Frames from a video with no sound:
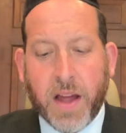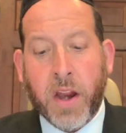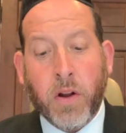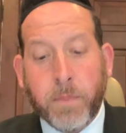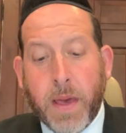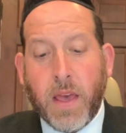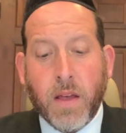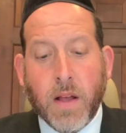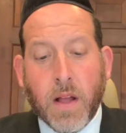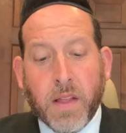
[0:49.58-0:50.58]
it'll
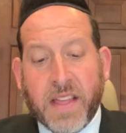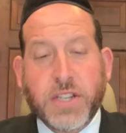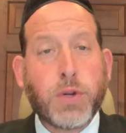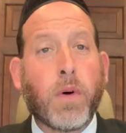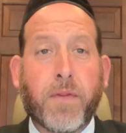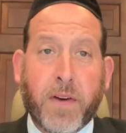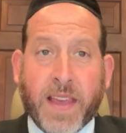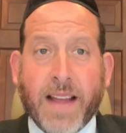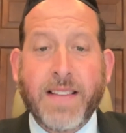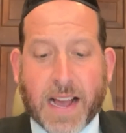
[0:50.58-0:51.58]
be that you will
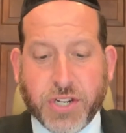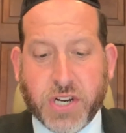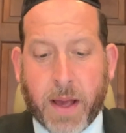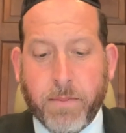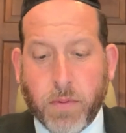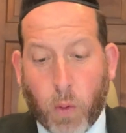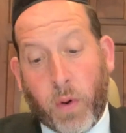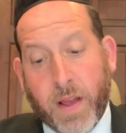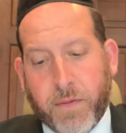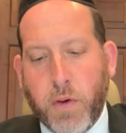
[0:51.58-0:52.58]
forget Hashem,
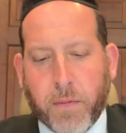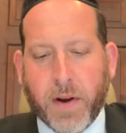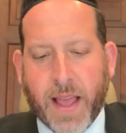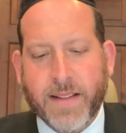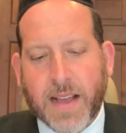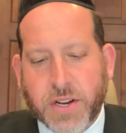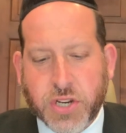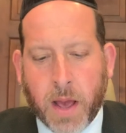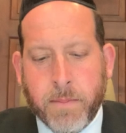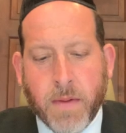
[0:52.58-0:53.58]
or if you forget
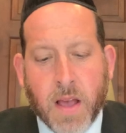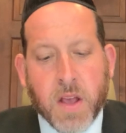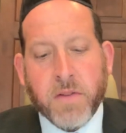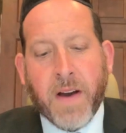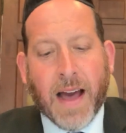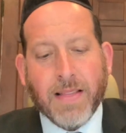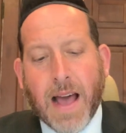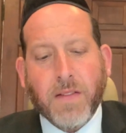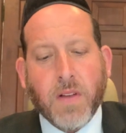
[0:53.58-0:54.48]
Hashem, you will